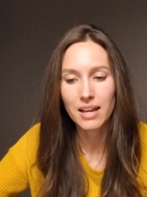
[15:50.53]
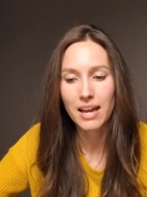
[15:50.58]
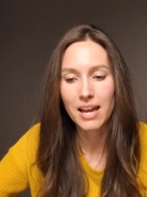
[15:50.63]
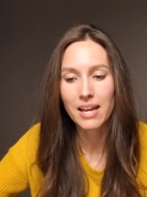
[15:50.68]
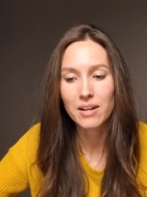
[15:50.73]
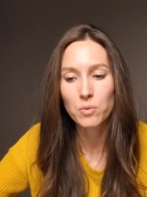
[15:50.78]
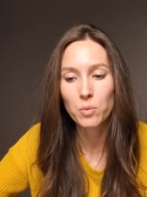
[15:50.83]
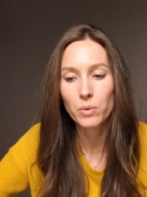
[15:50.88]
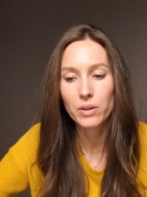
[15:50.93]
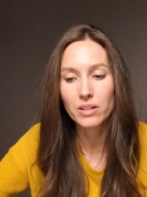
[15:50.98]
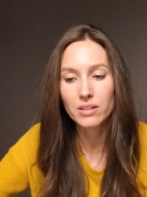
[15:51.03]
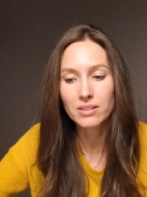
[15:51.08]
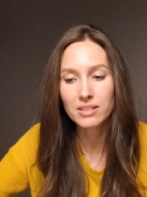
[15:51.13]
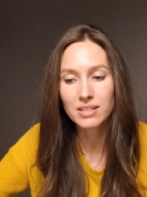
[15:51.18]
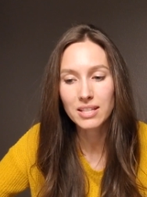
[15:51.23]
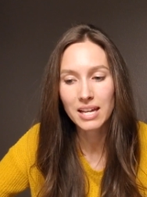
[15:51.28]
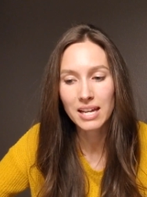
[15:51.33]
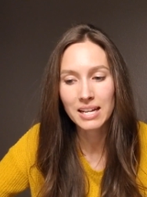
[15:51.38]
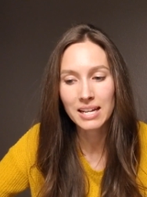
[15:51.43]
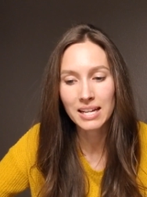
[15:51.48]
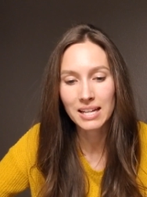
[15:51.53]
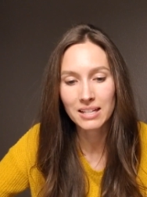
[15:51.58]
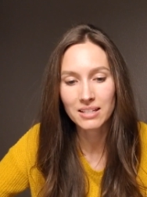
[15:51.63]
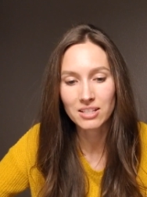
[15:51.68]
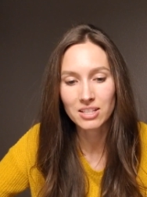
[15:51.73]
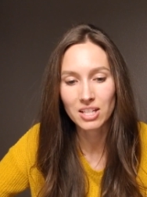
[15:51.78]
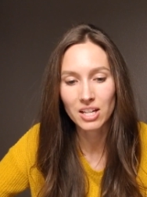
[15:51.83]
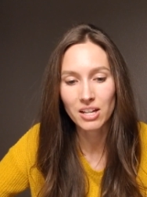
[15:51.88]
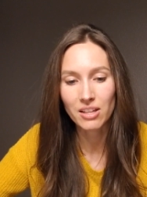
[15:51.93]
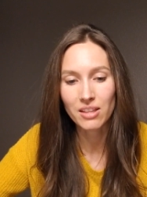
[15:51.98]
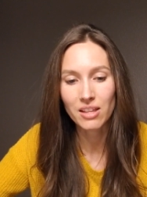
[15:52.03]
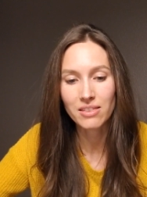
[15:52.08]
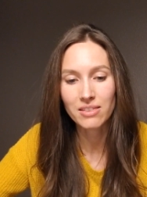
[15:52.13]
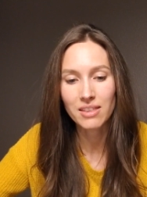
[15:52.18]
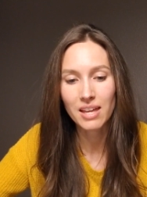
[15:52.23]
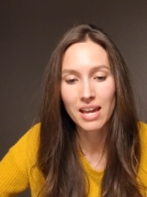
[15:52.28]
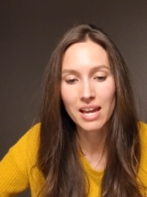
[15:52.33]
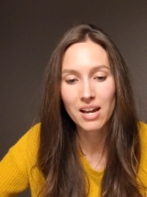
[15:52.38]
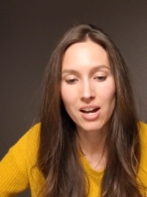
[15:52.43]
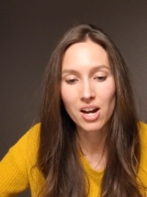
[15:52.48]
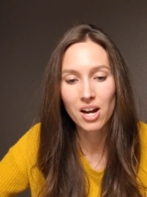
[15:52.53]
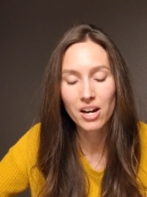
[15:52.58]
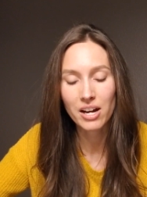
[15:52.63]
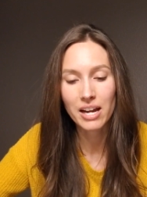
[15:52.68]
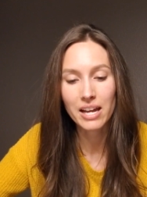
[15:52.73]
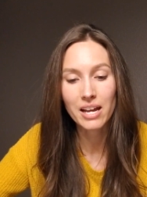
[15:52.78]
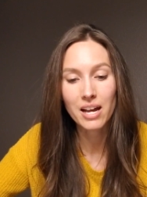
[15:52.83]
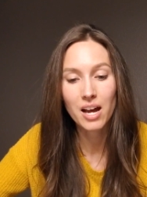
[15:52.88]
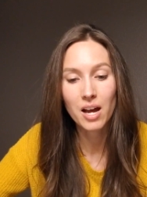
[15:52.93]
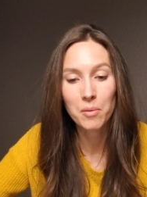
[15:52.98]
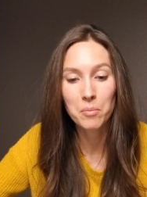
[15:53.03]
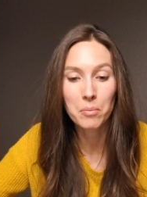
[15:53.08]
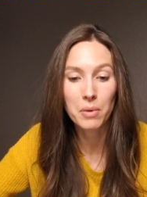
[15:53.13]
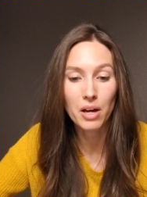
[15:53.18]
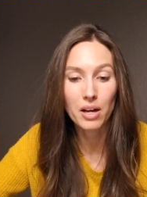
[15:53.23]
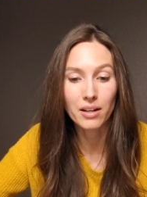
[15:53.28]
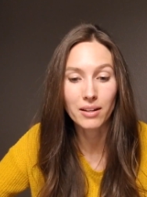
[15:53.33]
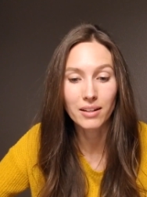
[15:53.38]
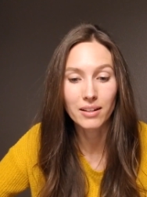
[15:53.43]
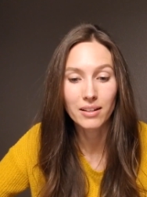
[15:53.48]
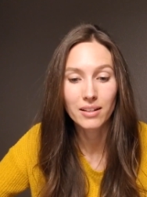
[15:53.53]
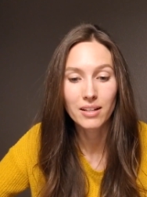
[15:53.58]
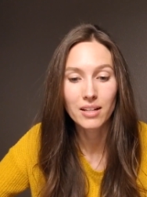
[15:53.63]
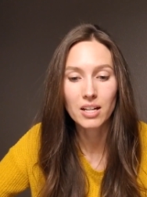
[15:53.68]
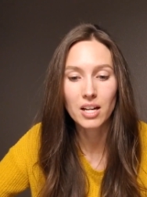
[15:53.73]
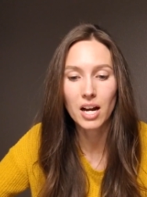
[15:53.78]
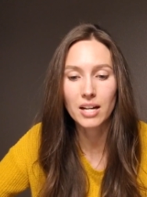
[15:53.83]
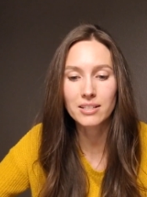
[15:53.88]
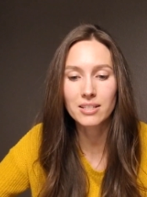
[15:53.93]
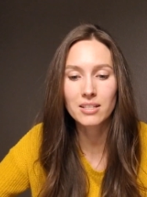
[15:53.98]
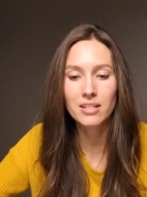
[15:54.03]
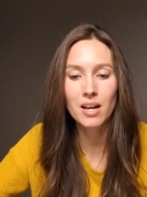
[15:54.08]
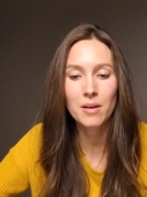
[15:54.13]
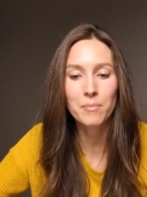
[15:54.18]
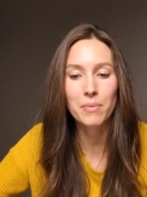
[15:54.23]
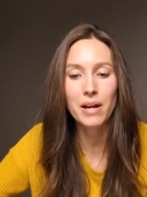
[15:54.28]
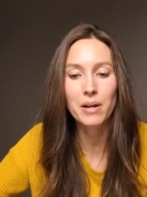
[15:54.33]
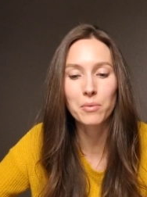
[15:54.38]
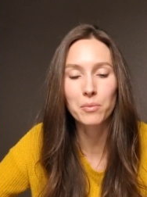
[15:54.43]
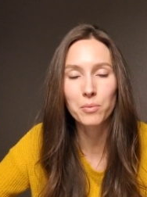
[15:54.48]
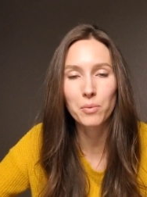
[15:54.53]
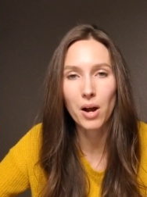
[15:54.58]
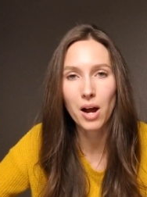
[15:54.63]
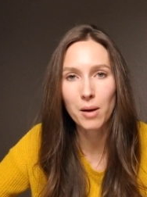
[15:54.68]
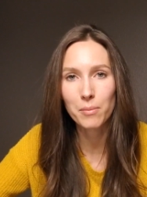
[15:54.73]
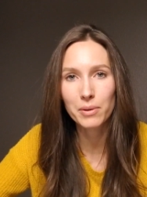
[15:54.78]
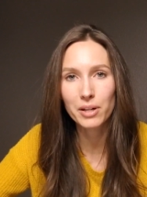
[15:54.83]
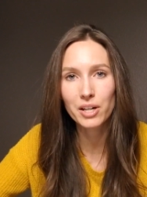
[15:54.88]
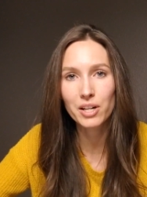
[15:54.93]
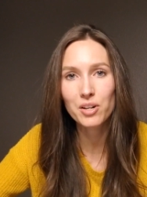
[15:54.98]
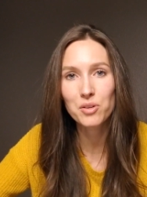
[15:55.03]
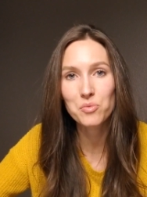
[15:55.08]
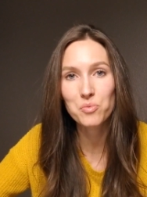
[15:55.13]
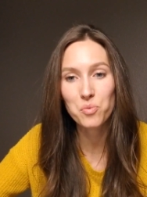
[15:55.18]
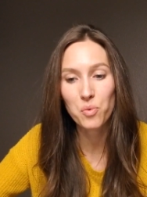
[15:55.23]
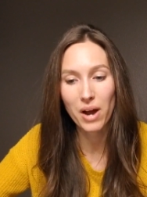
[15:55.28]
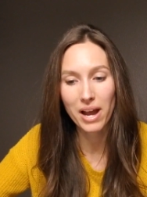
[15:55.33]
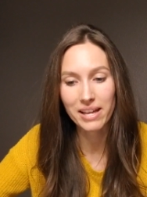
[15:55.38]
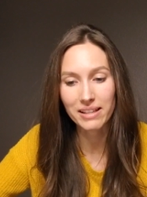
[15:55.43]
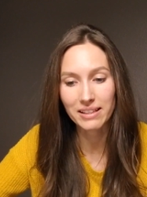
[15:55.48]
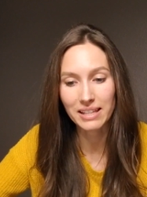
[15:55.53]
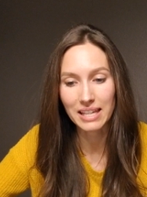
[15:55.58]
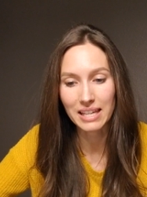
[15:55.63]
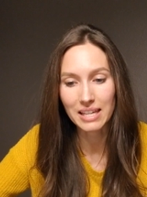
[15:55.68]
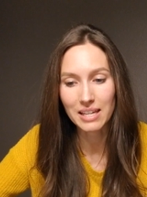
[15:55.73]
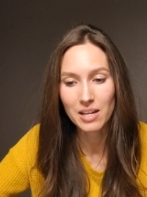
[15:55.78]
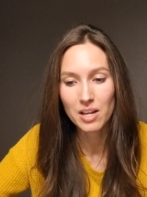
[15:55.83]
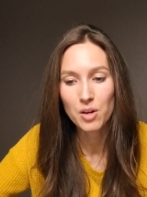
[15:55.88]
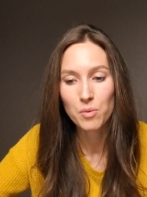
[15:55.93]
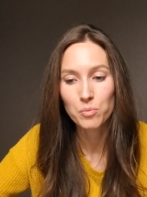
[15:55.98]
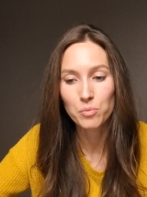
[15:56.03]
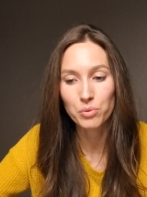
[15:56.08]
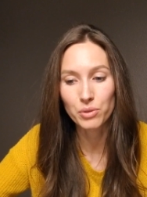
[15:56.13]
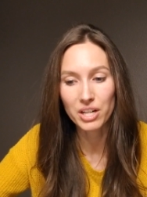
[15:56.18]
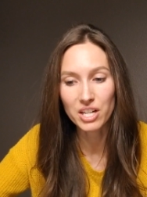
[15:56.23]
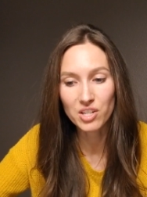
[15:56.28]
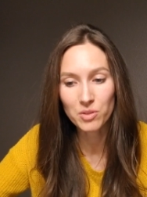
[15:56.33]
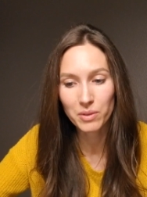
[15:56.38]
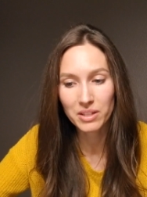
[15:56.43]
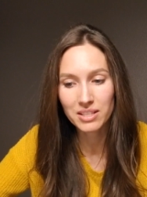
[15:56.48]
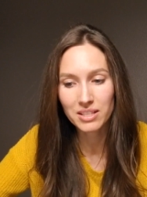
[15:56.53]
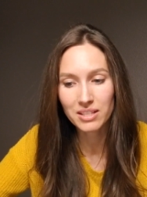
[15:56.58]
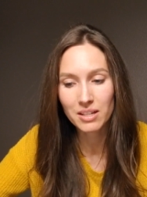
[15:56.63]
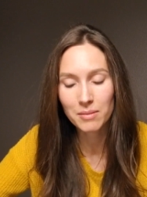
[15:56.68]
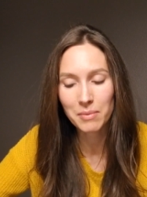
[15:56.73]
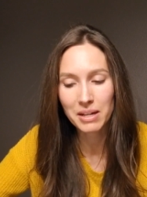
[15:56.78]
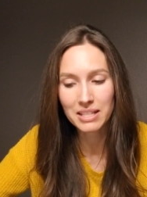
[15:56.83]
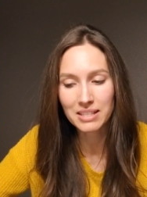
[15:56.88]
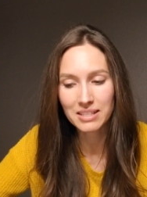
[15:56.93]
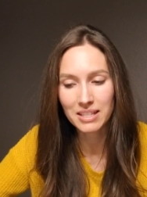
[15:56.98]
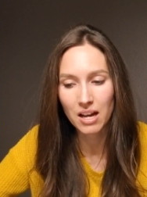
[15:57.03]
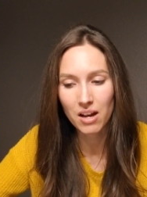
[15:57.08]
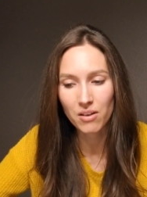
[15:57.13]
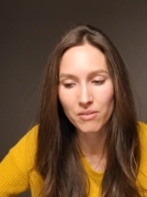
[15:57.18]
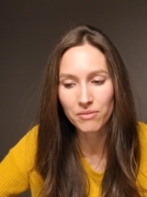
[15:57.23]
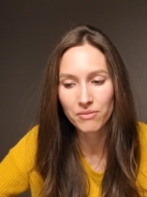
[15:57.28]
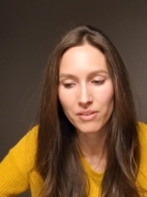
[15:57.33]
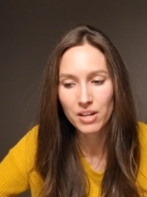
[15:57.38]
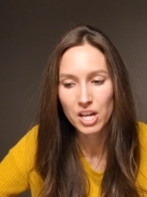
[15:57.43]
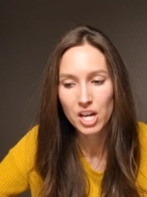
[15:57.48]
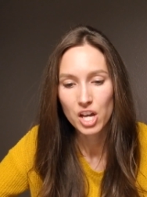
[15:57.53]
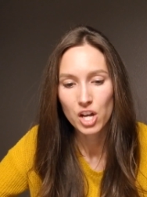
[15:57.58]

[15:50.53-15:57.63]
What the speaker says: and will say in answer that they are a humbug, gotten up by Robert Wiley, Bridge Whitton, and myself.